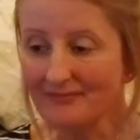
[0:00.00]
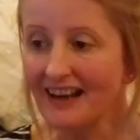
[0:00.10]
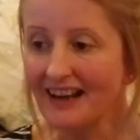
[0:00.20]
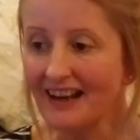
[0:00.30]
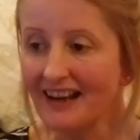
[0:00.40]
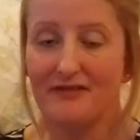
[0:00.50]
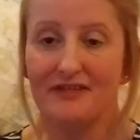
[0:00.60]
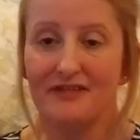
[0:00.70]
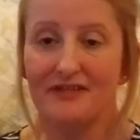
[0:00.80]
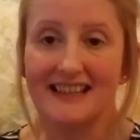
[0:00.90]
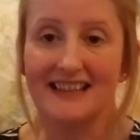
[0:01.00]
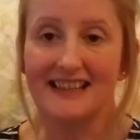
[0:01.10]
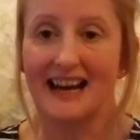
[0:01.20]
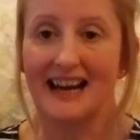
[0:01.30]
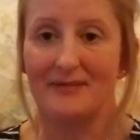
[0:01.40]
I really
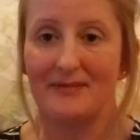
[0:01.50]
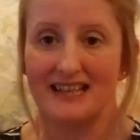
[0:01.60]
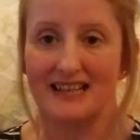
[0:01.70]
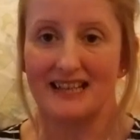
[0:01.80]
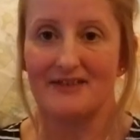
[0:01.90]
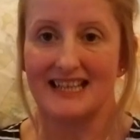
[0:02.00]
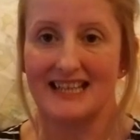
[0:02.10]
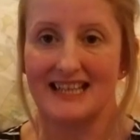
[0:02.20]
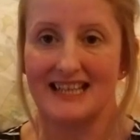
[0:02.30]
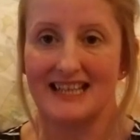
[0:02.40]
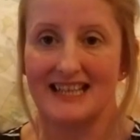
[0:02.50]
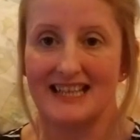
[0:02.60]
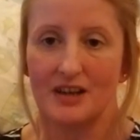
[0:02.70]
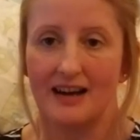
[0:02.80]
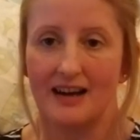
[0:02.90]
am appreciative of all your
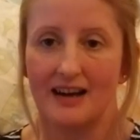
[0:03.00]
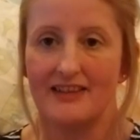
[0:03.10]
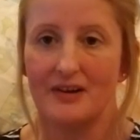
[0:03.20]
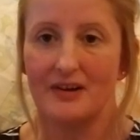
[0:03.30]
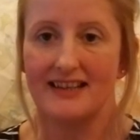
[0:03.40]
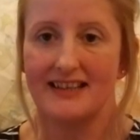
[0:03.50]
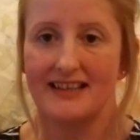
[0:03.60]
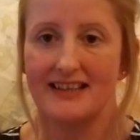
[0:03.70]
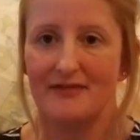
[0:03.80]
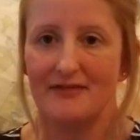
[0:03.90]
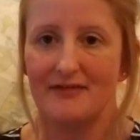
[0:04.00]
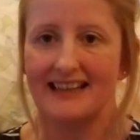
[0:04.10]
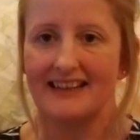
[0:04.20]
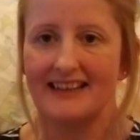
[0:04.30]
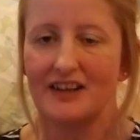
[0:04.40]
kind thoughts and everything, and I
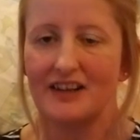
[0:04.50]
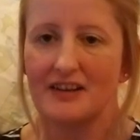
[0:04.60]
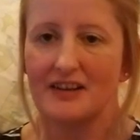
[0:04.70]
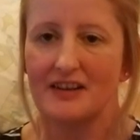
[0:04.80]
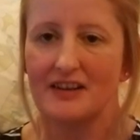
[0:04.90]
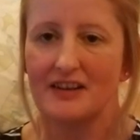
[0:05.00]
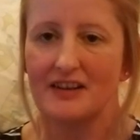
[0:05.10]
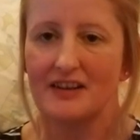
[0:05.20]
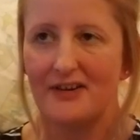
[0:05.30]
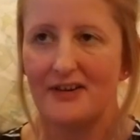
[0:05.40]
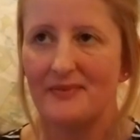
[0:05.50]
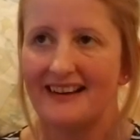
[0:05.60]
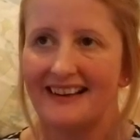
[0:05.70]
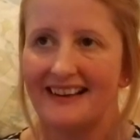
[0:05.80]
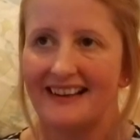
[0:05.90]
know you'd like to help, but
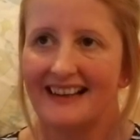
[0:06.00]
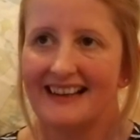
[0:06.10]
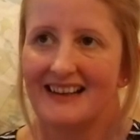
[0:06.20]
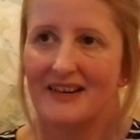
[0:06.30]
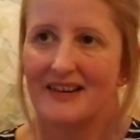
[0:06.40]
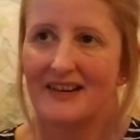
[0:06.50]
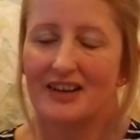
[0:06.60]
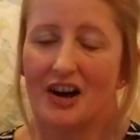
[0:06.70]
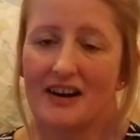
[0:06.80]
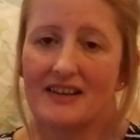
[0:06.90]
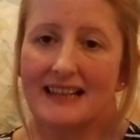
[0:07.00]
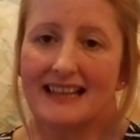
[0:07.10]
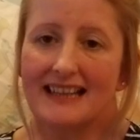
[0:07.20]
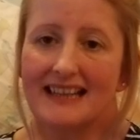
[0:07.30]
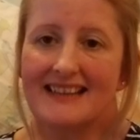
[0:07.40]
guys,
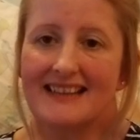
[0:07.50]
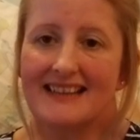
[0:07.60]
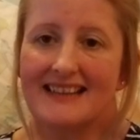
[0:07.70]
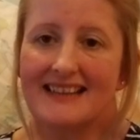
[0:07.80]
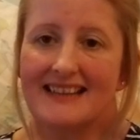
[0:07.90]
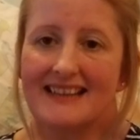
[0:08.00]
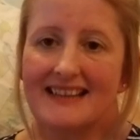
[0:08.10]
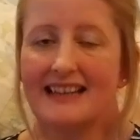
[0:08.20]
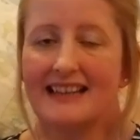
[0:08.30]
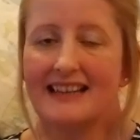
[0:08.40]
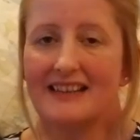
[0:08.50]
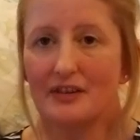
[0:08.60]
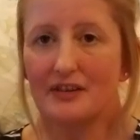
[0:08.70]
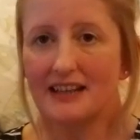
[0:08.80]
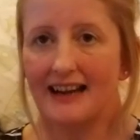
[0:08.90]
please, no, it is
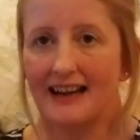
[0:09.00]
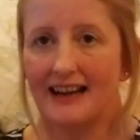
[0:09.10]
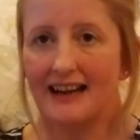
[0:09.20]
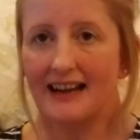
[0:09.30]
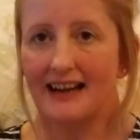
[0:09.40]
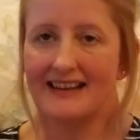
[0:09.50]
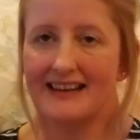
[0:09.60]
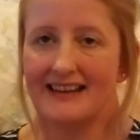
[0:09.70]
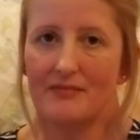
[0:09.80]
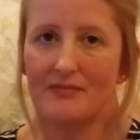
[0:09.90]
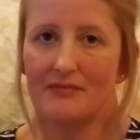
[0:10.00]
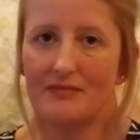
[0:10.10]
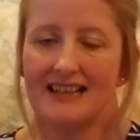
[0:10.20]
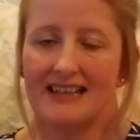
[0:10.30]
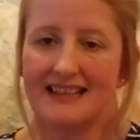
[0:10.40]
okay. If I'm really
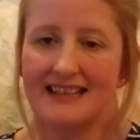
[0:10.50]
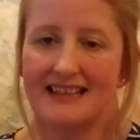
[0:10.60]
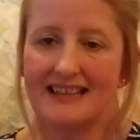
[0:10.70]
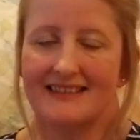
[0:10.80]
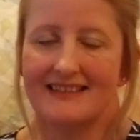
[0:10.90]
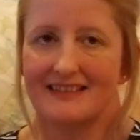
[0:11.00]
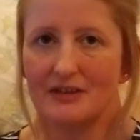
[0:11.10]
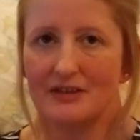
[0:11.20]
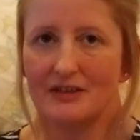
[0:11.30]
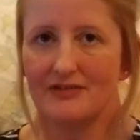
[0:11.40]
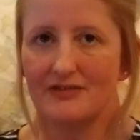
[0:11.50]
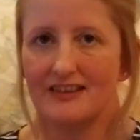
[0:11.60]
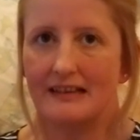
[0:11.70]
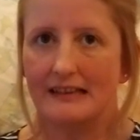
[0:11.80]
sort of in